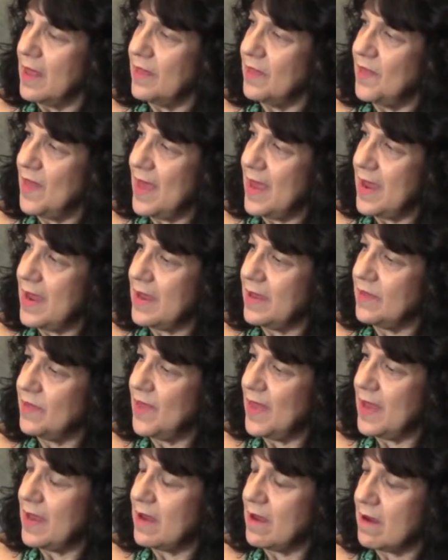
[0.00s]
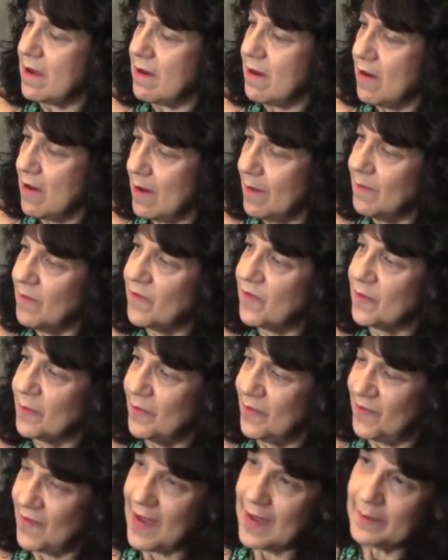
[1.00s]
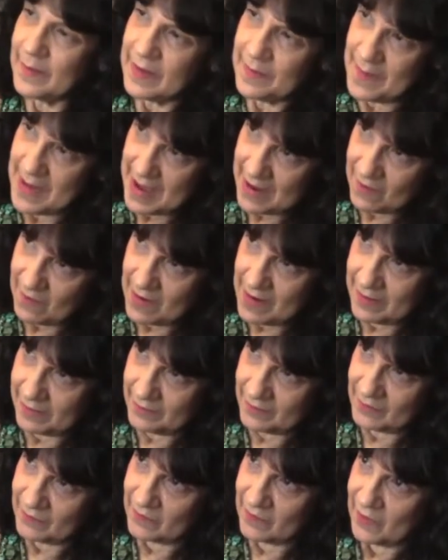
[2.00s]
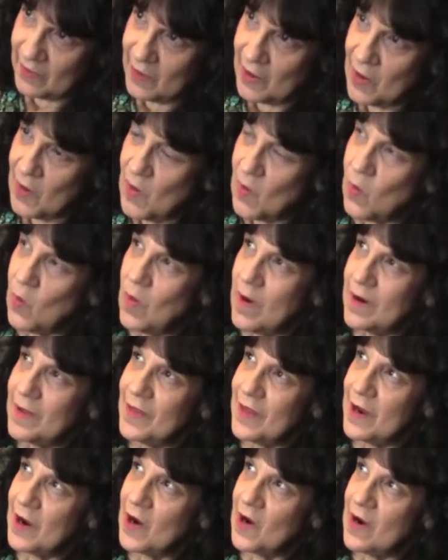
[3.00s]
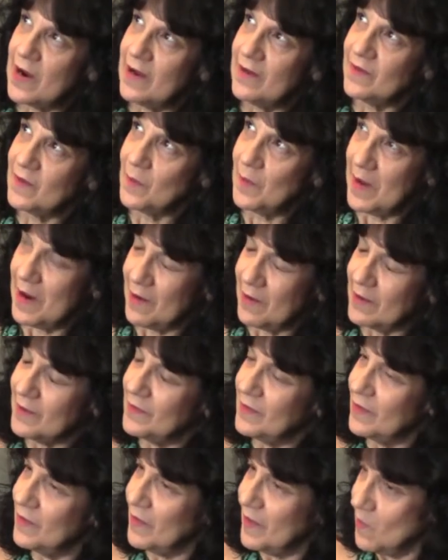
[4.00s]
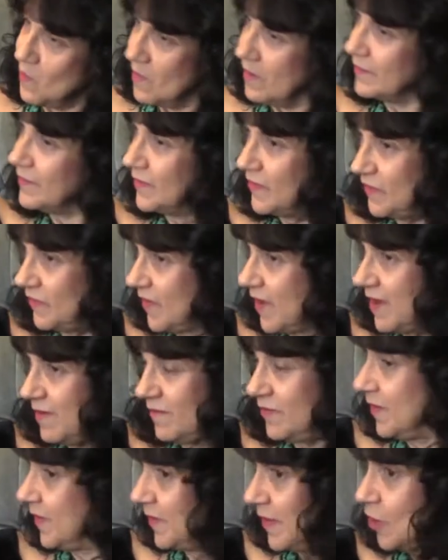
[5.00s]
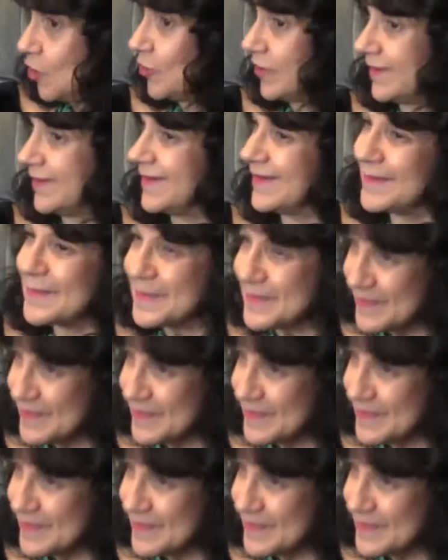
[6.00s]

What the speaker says: they come from family backgrounds where there is a parent that they want to save that they couldn't.